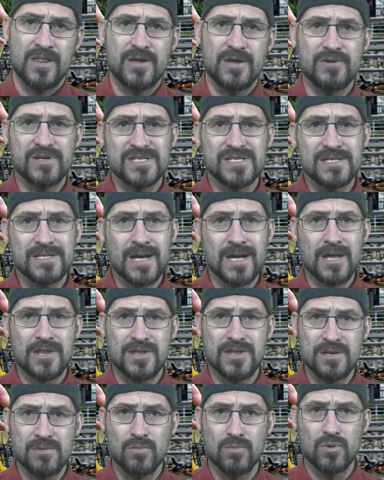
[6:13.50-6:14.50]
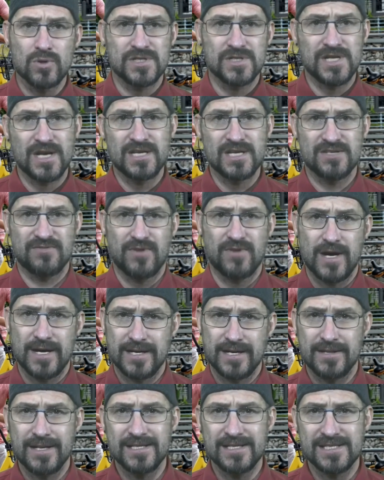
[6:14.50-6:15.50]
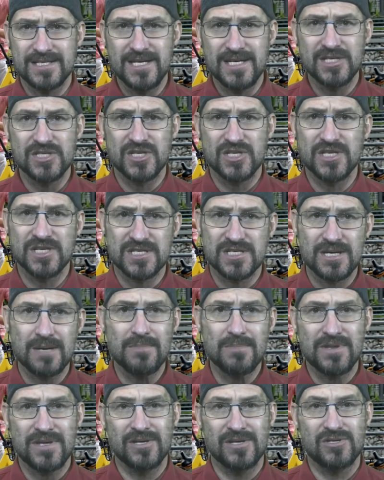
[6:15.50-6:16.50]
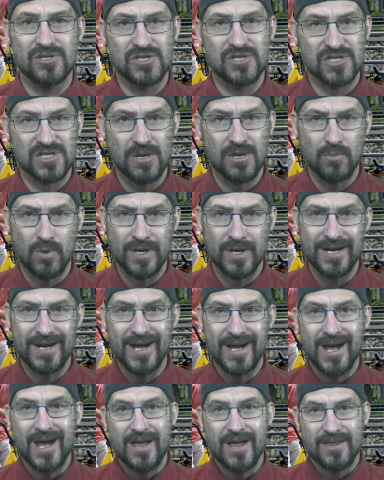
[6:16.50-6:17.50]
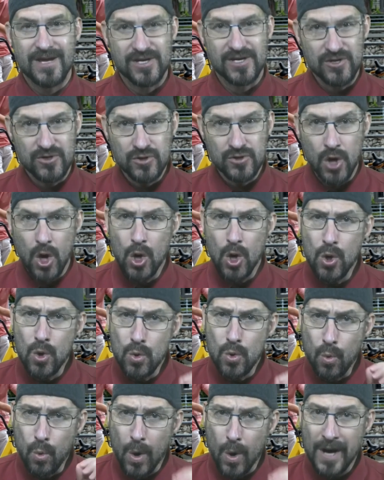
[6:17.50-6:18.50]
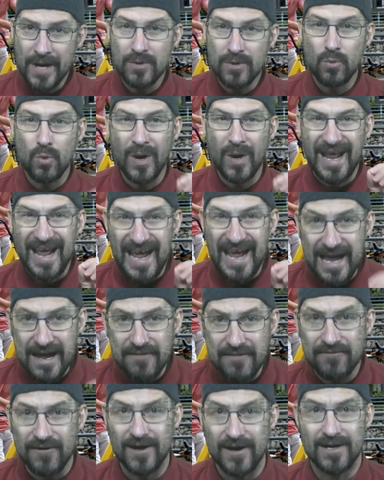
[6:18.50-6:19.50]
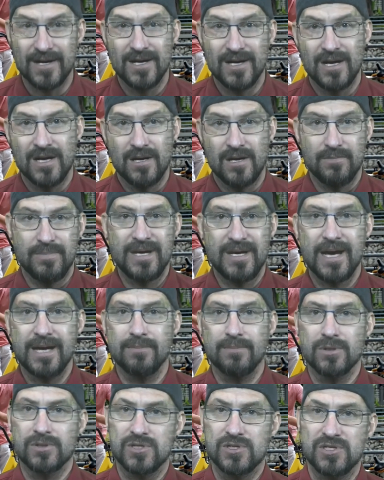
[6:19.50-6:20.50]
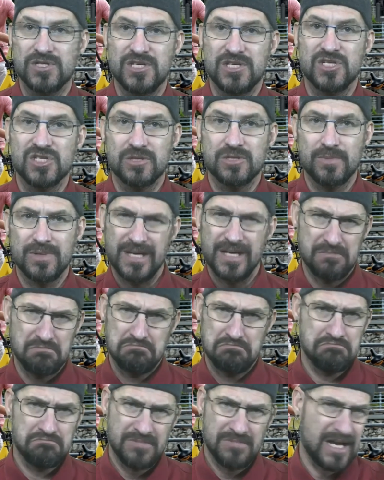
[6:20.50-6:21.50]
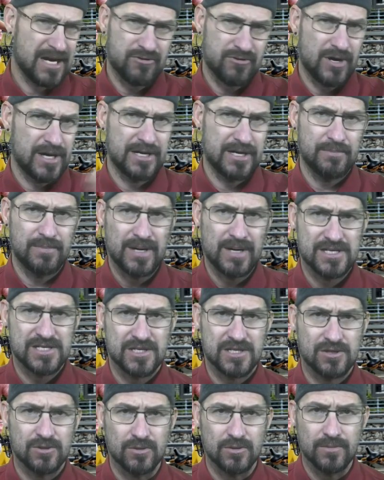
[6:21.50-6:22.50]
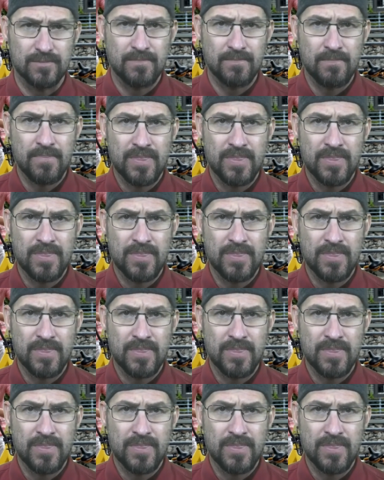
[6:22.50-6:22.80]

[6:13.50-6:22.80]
There is nothing more satisfying than teaching something to someone that no one will ever be able to teach them again, like riding a bicycle.